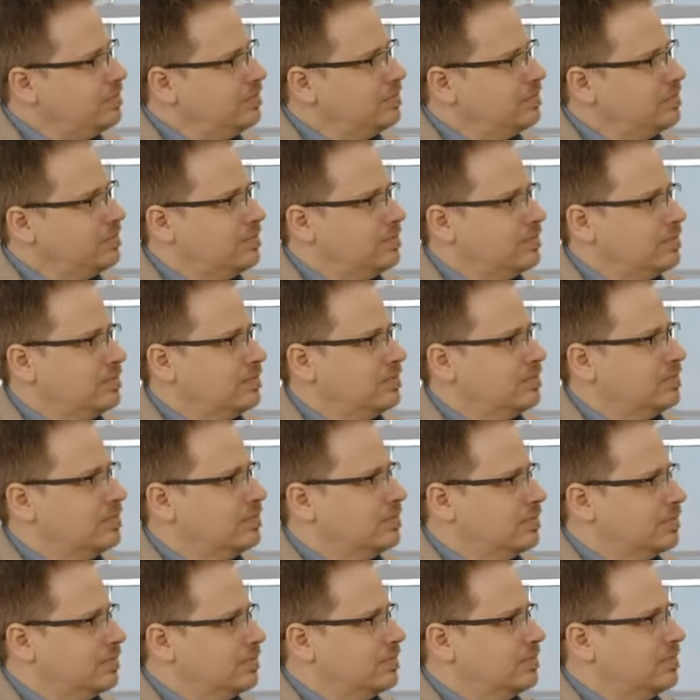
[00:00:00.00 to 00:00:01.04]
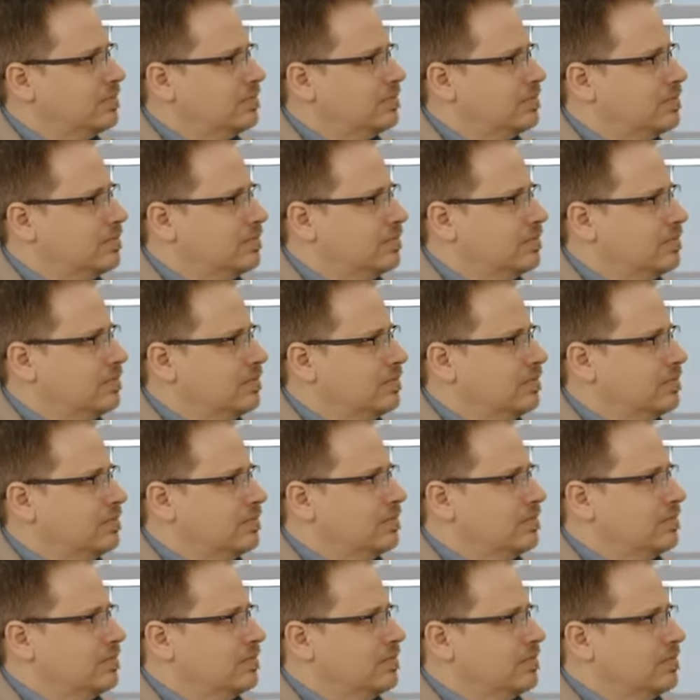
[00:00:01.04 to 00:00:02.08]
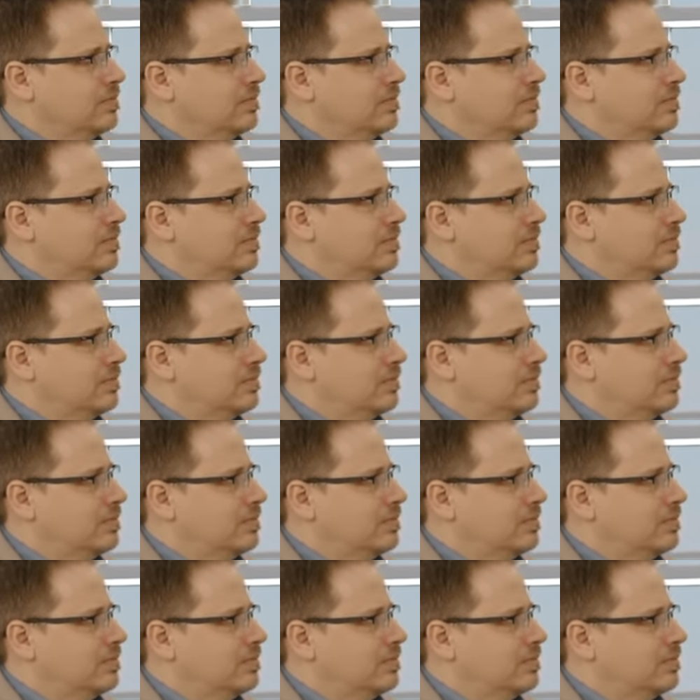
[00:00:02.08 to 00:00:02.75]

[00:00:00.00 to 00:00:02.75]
(not speaking)